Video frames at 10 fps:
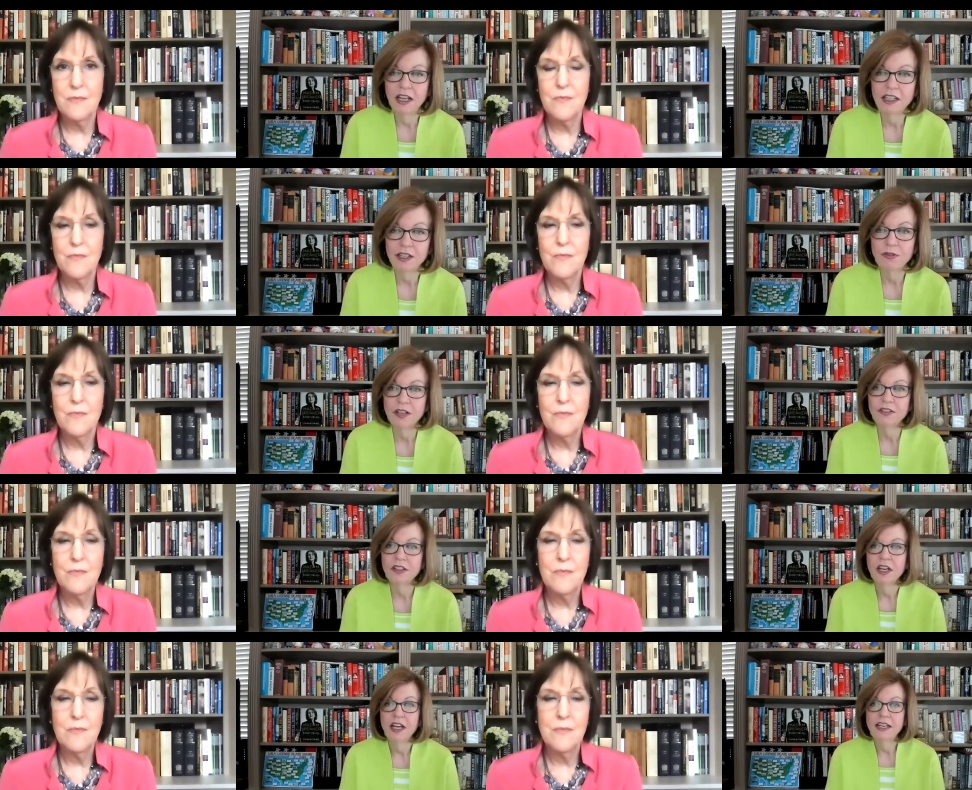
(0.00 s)
Speaker 1: Elliot
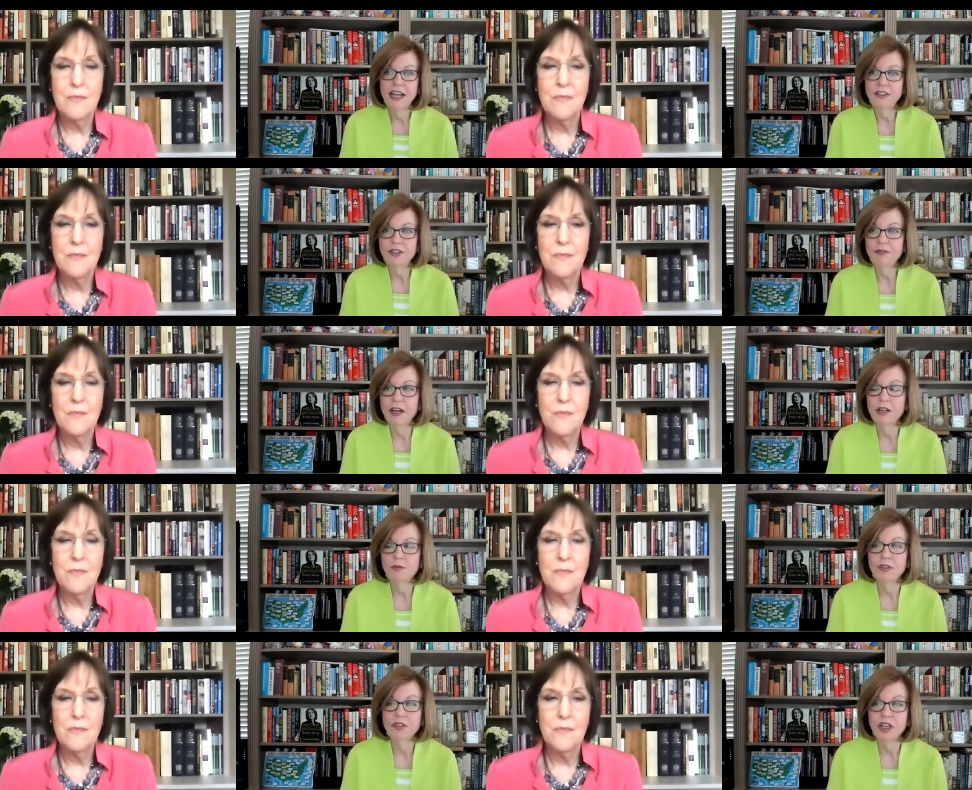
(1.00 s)
writes Nancy
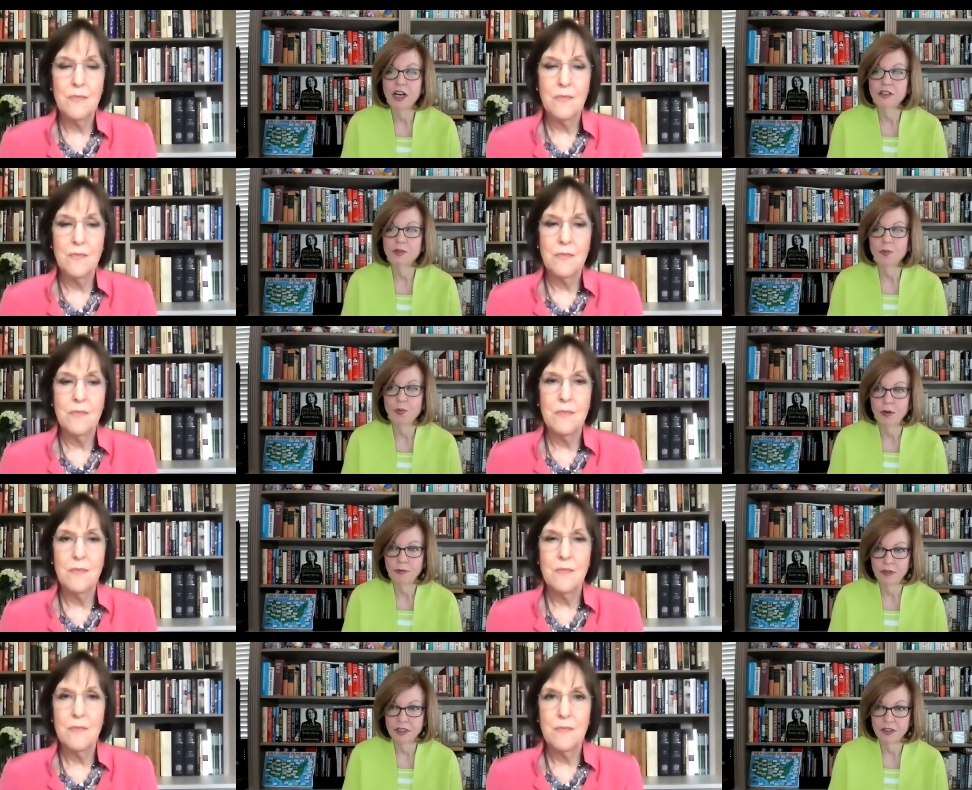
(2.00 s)
Reagan was a child of
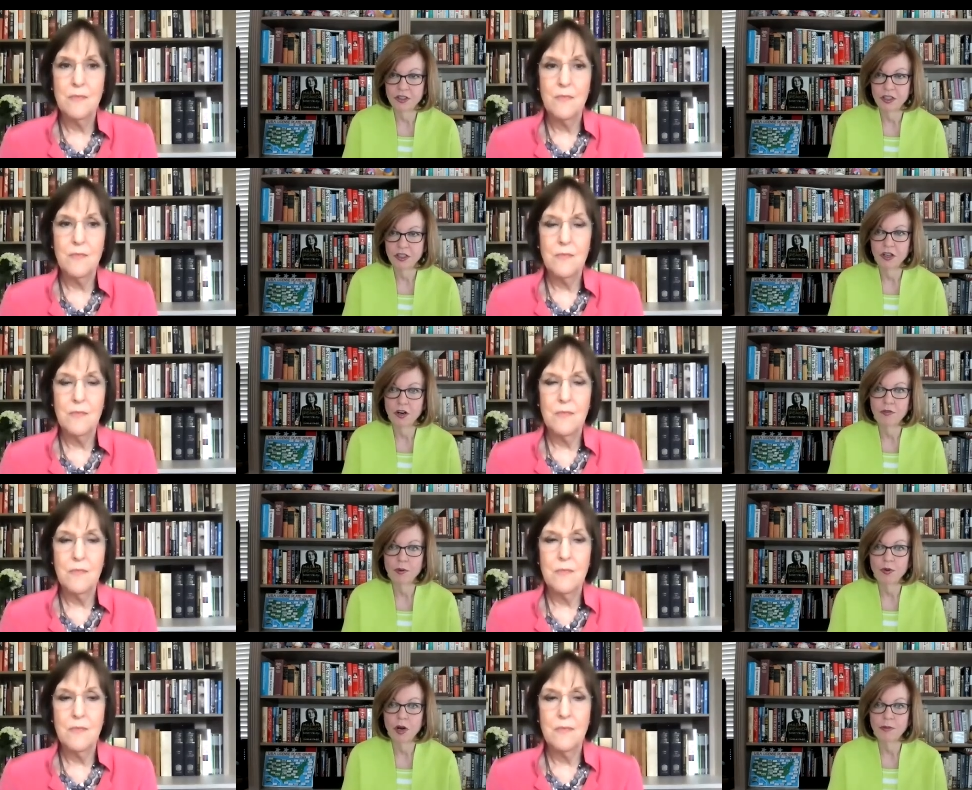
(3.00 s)
privilege,
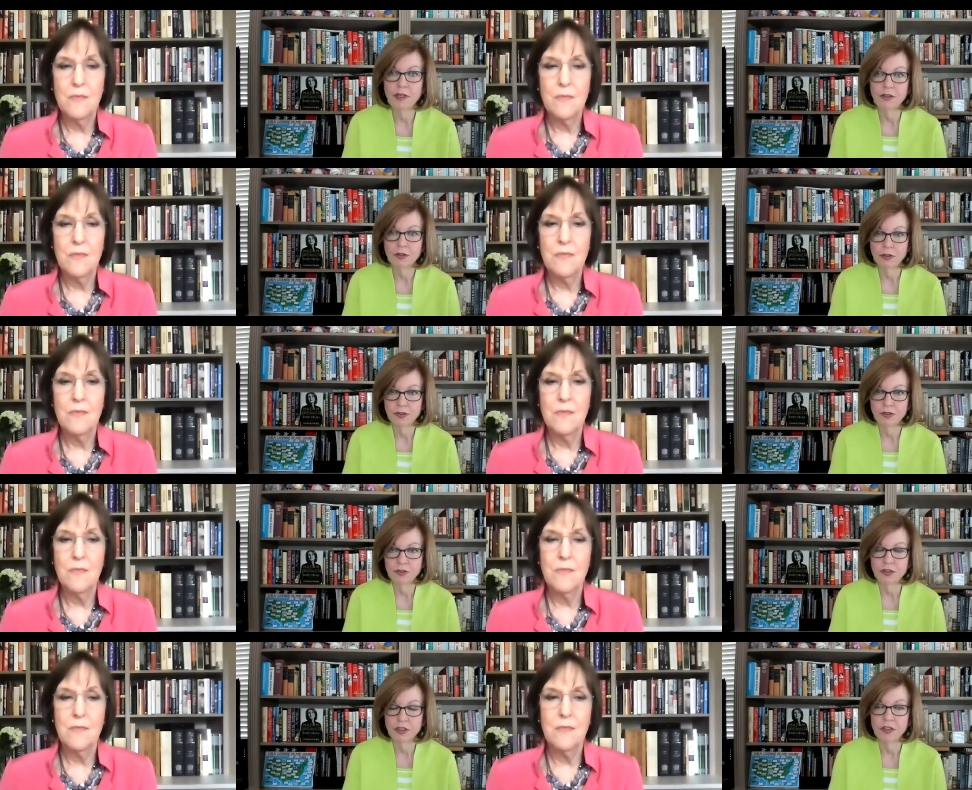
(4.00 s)
daughter of a prominent
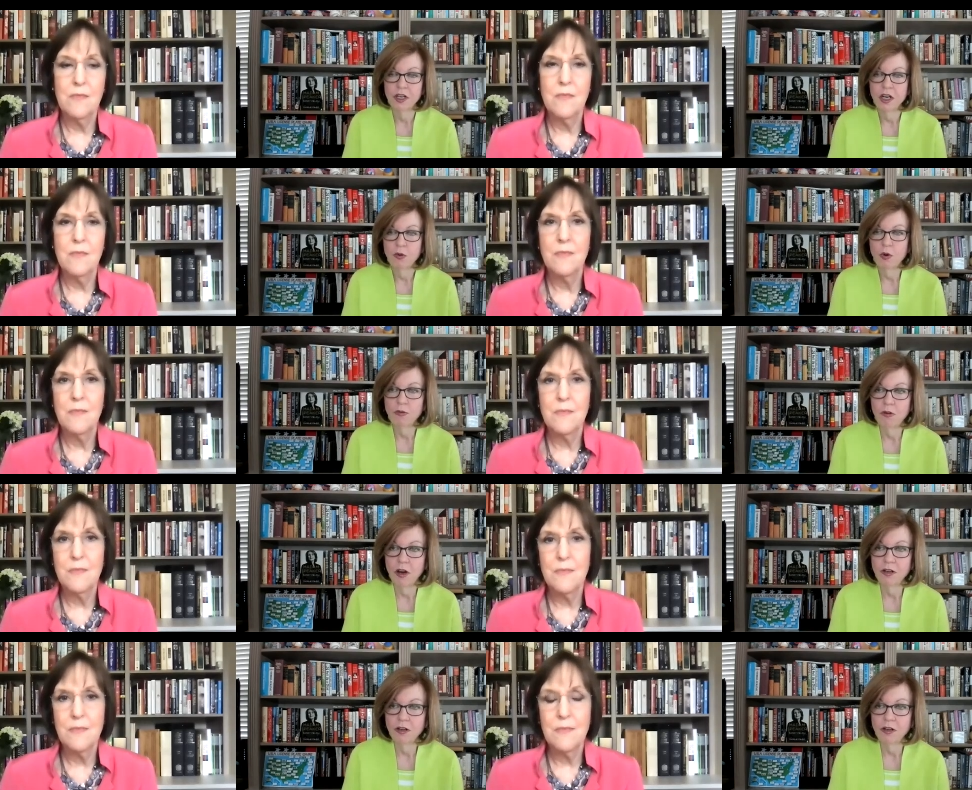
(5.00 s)
neurosurgeon, while
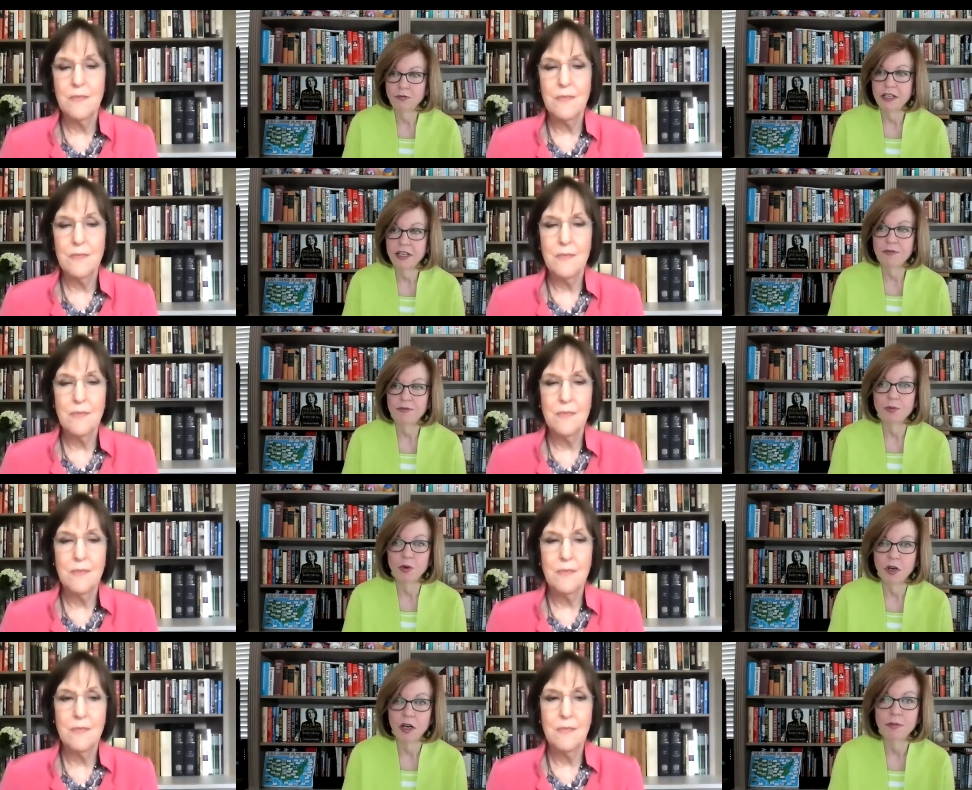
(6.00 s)
Ronald Reagan came from
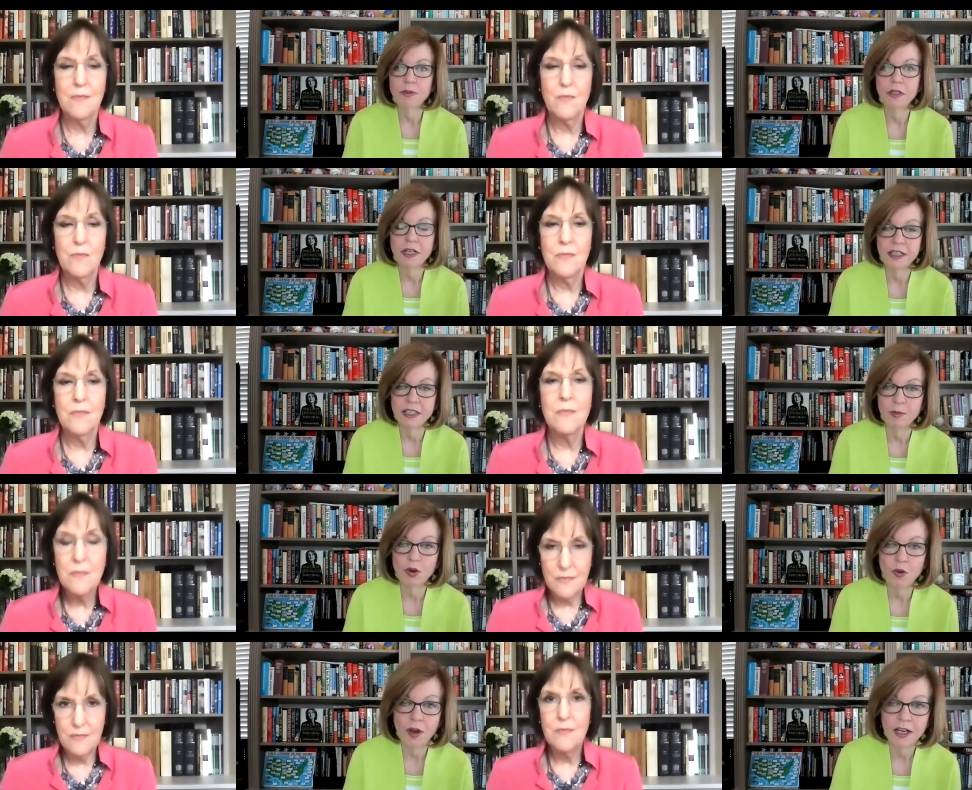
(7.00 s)
more humble and
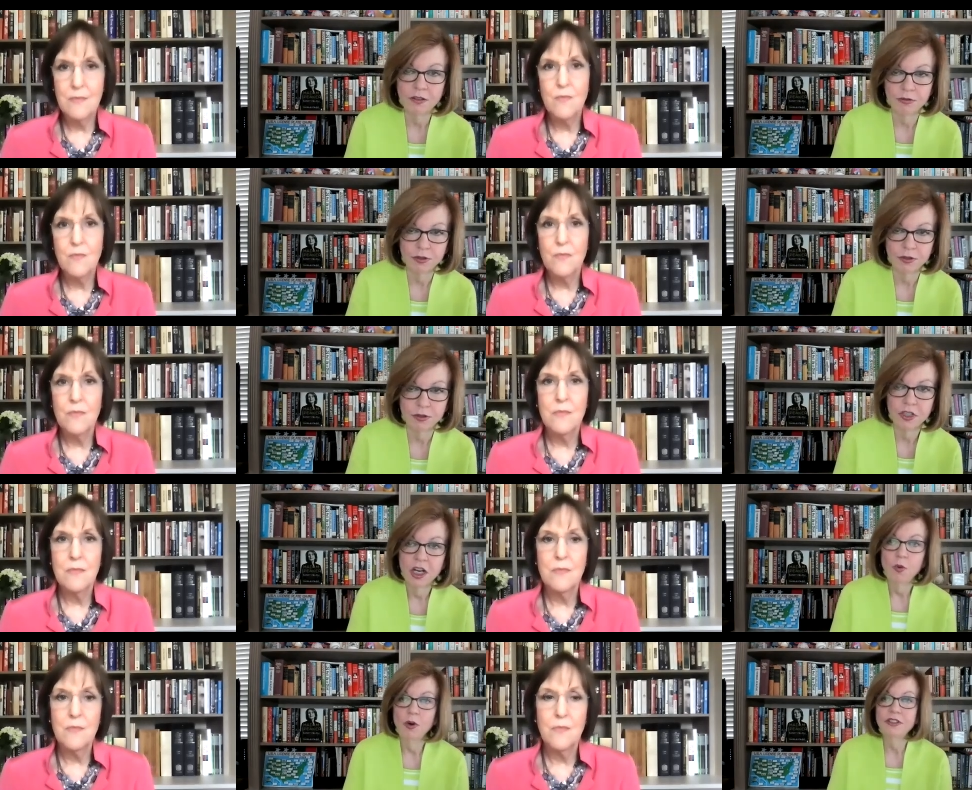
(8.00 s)
democratic roots.
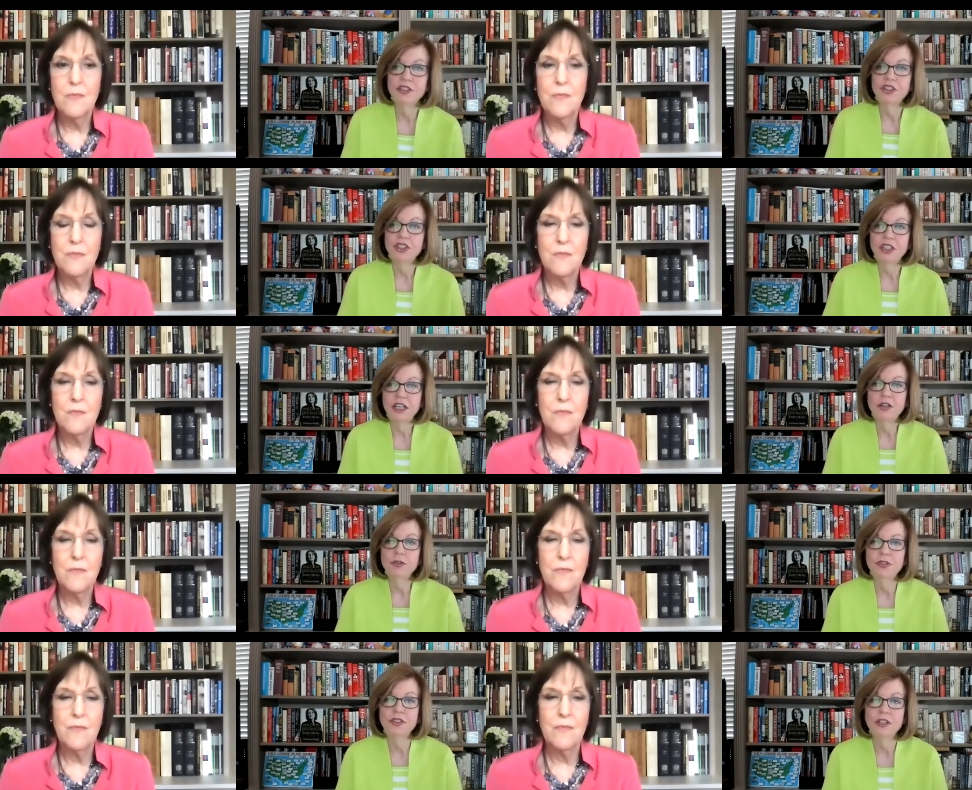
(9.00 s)
Was it she
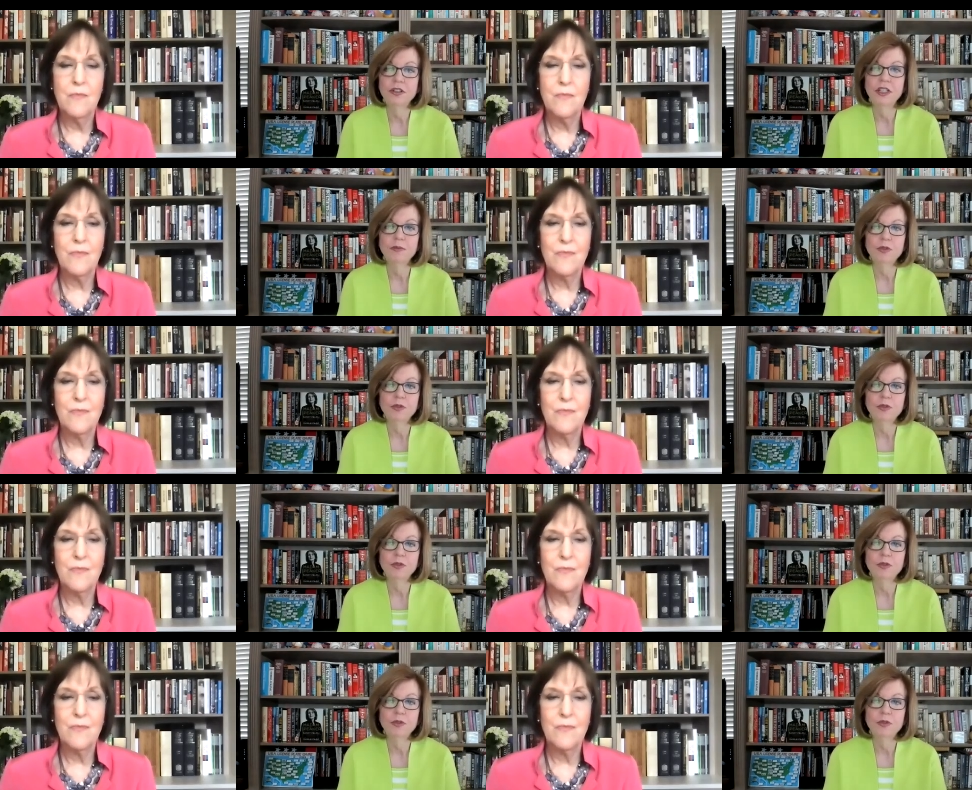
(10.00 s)
who steered